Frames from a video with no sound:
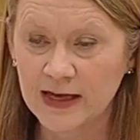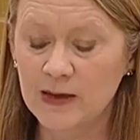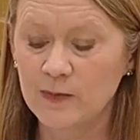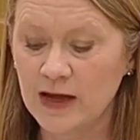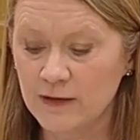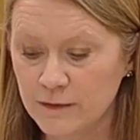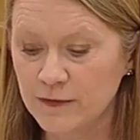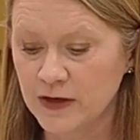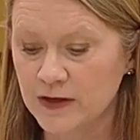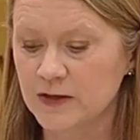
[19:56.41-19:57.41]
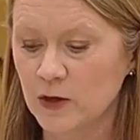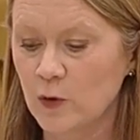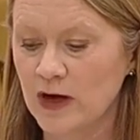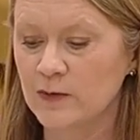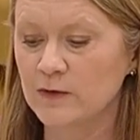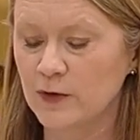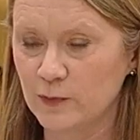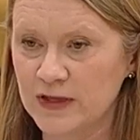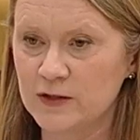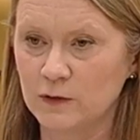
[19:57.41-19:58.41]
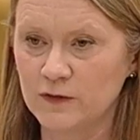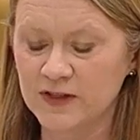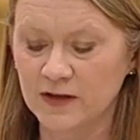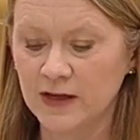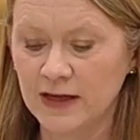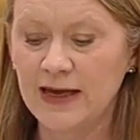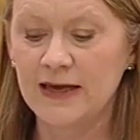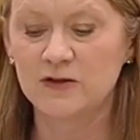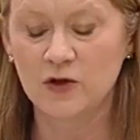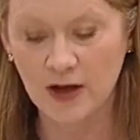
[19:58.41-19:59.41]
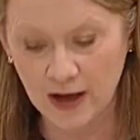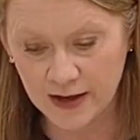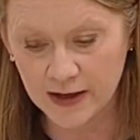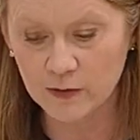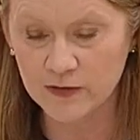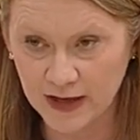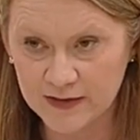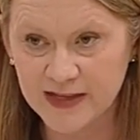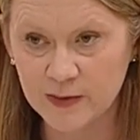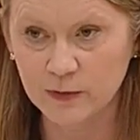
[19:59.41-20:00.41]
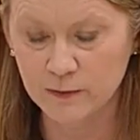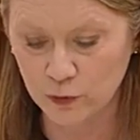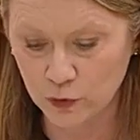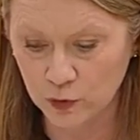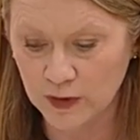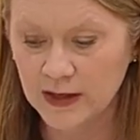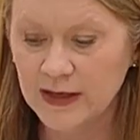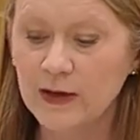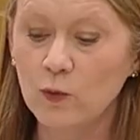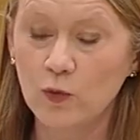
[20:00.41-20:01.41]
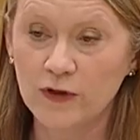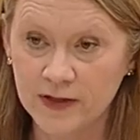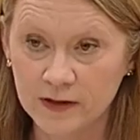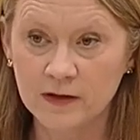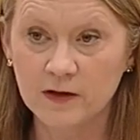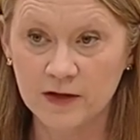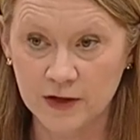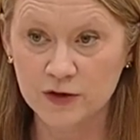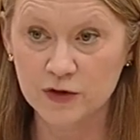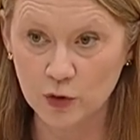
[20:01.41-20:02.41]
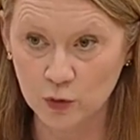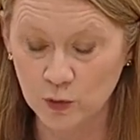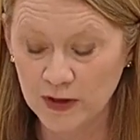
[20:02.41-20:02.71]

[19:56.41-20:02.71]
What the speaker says: If there is a requirement for a police officer to carry out that type of role within their school,